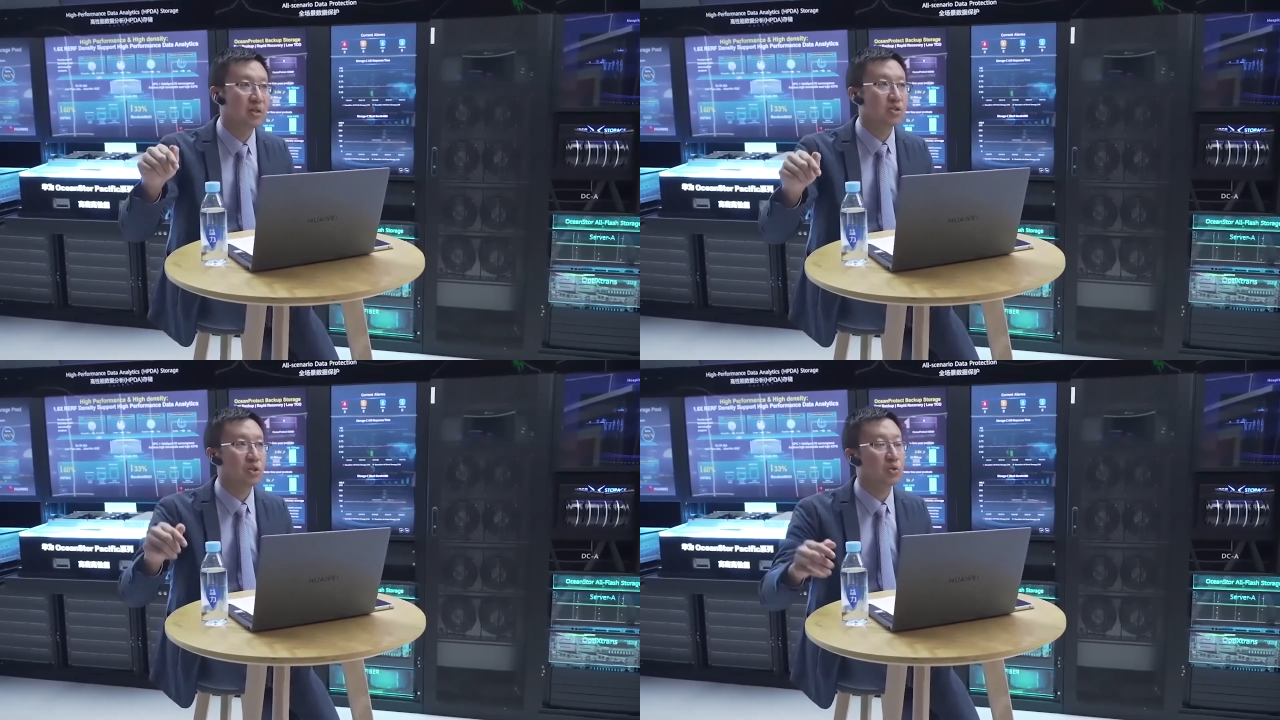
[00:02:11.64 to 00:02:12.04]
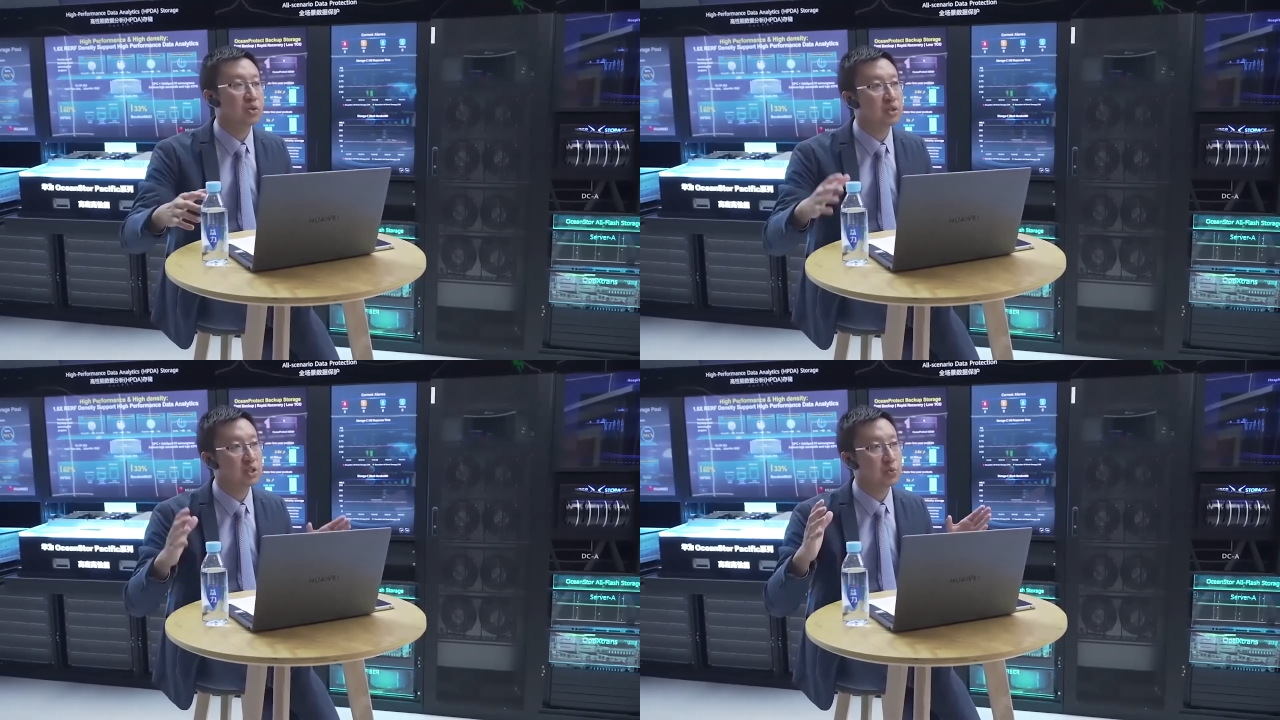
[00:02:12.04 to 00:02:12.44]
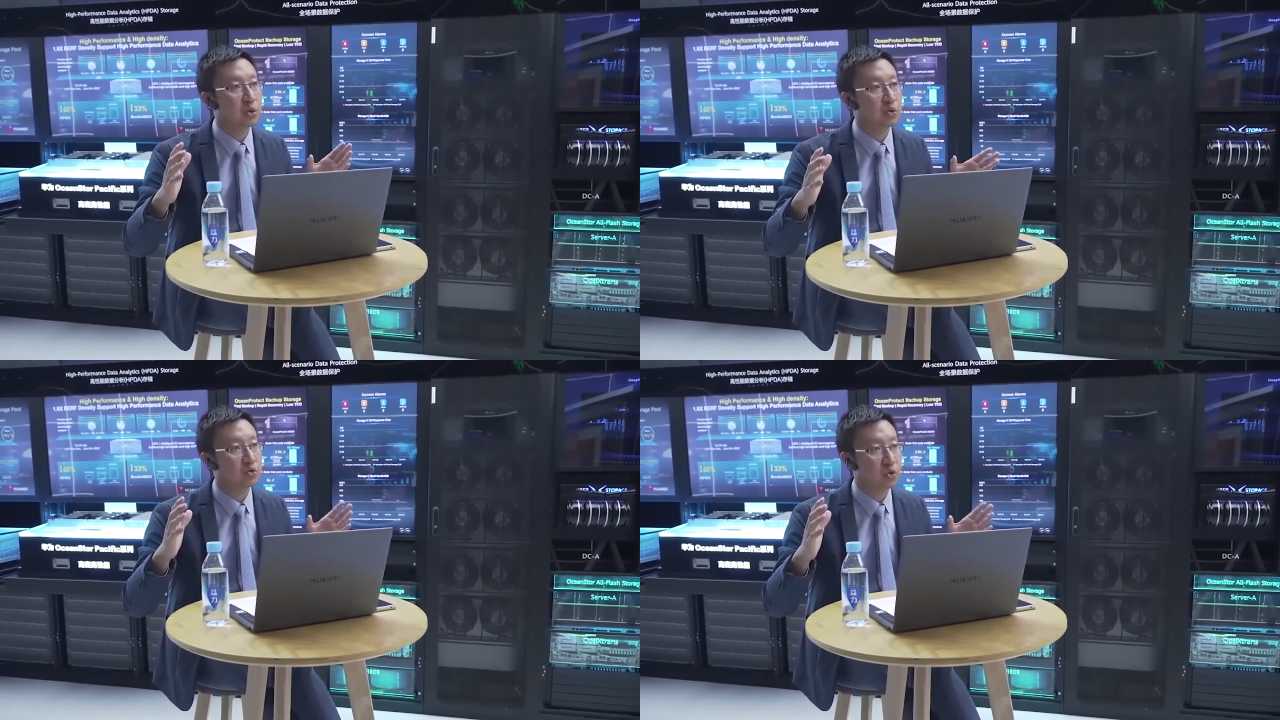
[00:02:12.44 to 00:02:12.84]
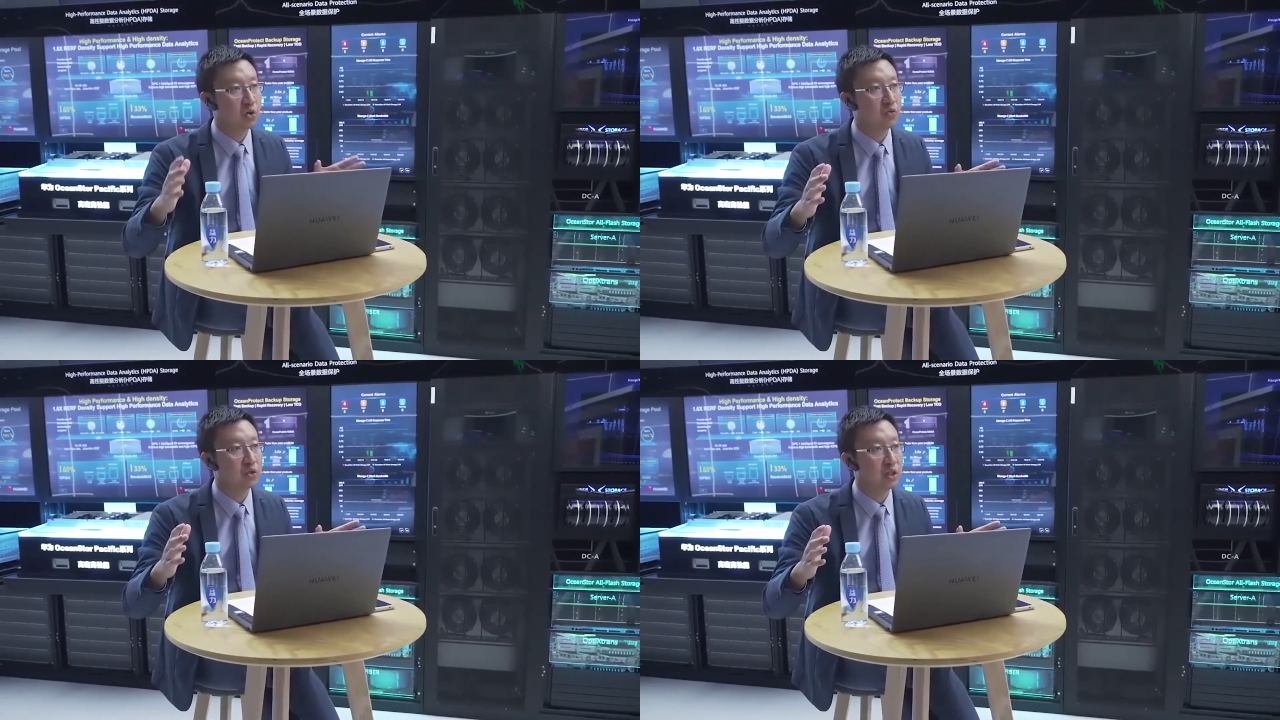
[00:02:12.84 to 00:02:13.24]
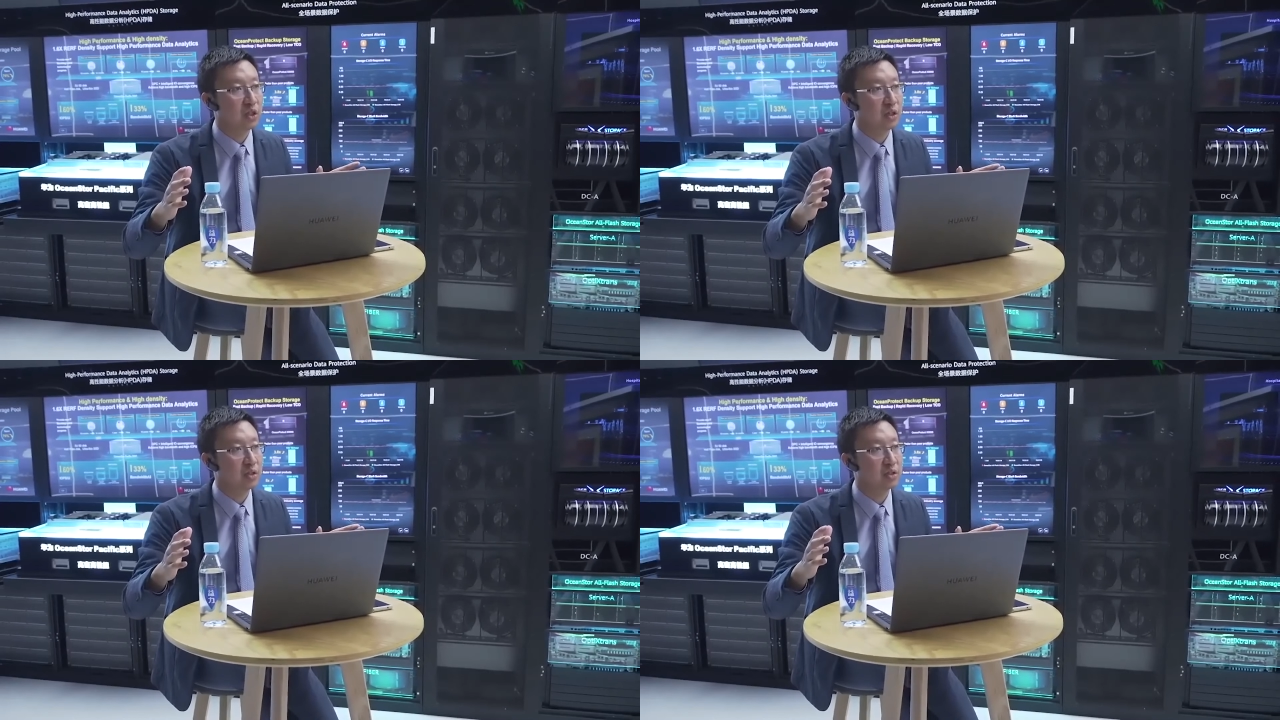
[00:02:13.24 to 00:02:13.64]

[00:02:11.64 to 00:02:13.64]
So this will solve the